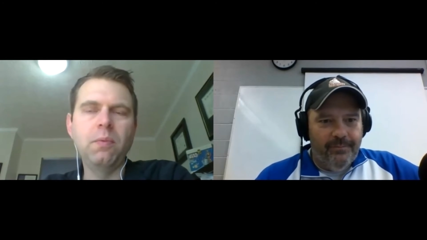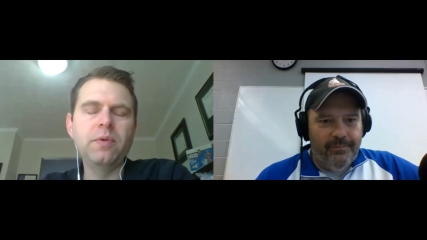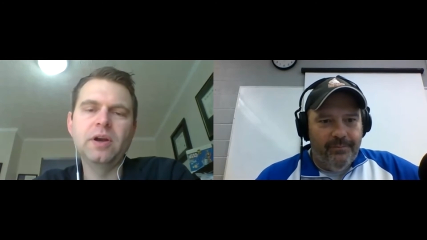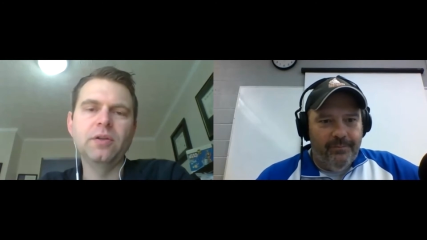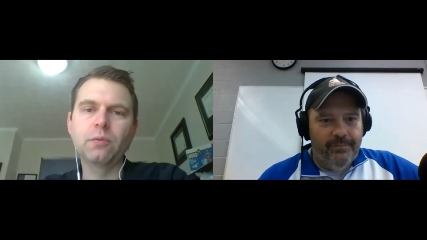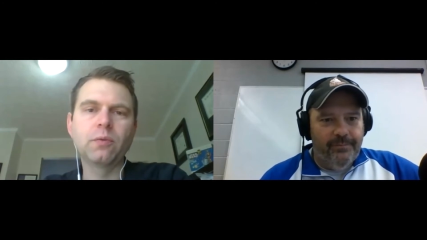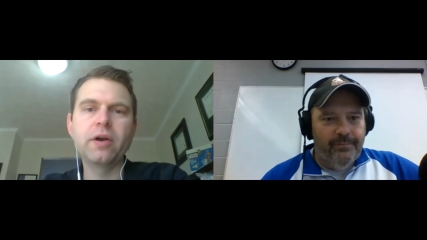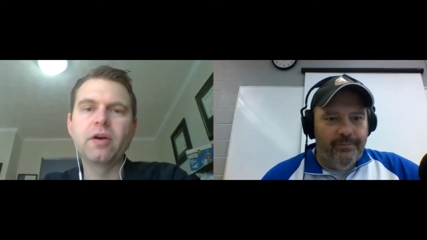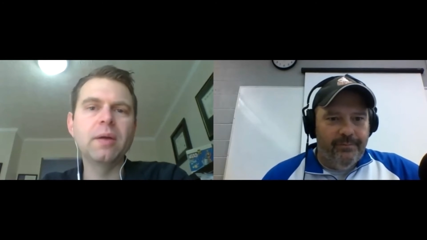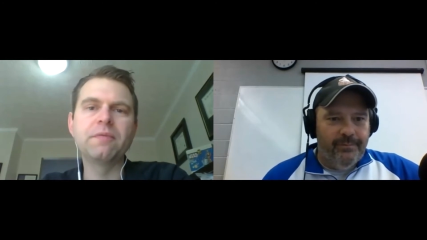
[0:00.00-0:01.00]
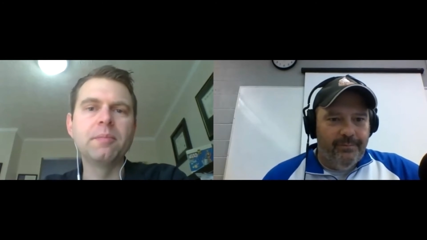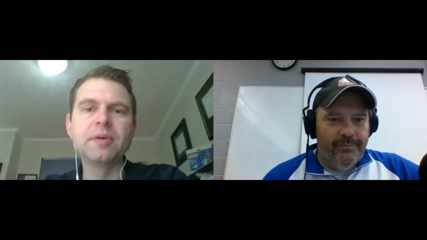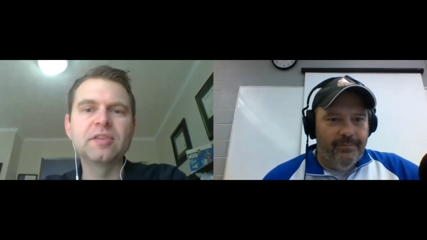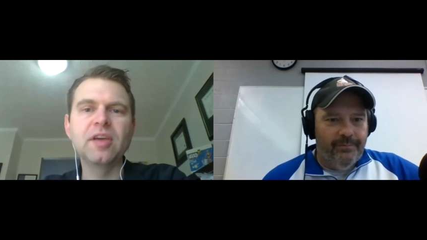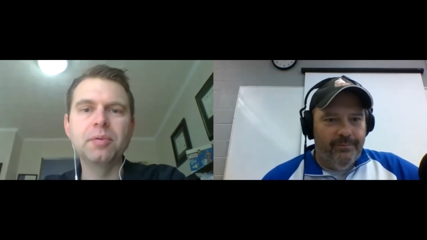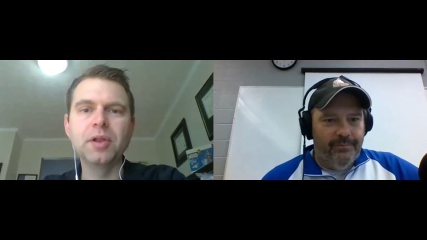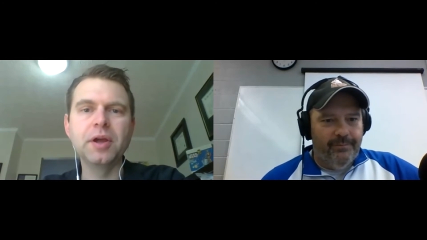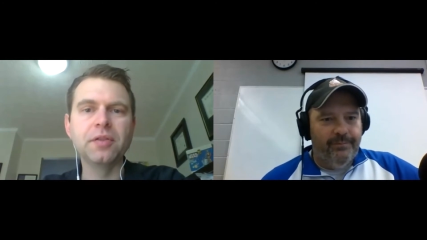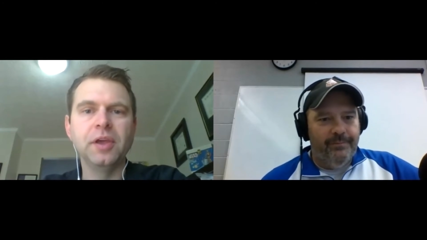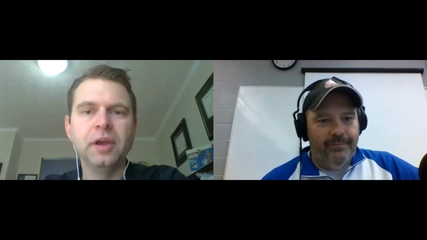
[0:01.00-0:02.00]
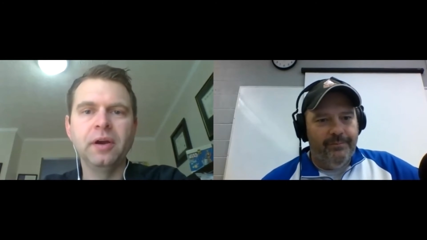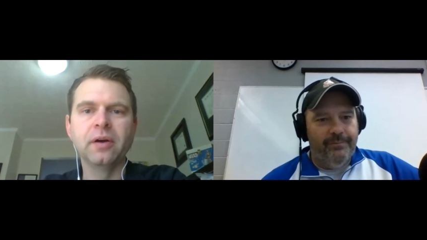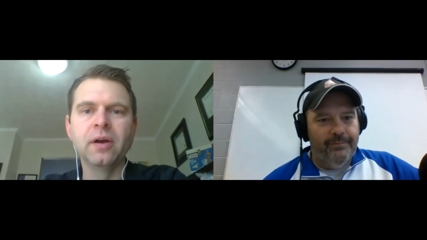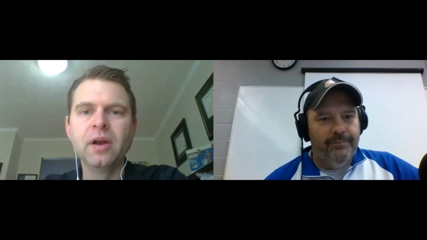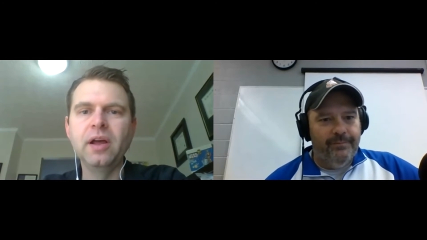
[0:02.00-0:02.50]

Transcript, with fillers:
Speaker 1: you know, the runner up for Big Ten Player of the Year,